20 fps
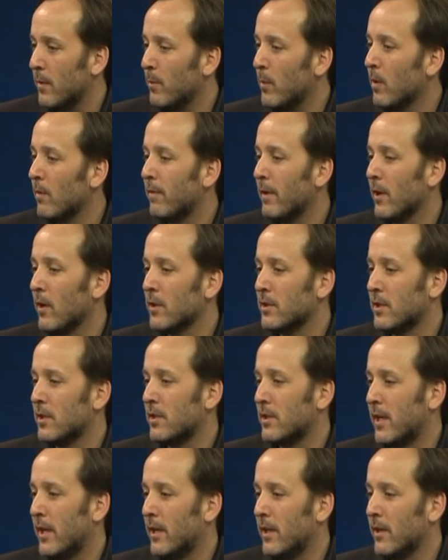The move here is to
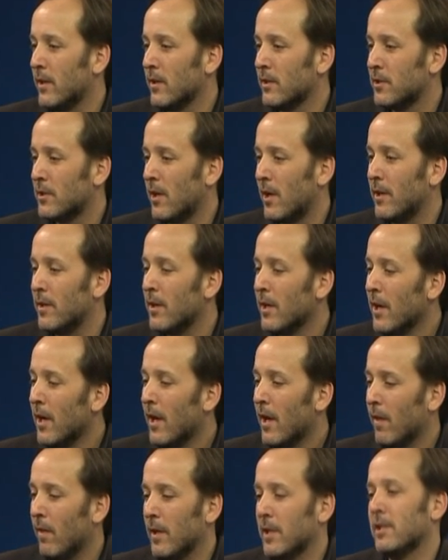say to your son,
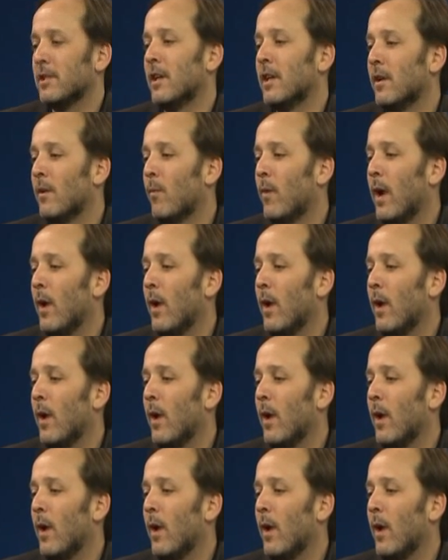listen,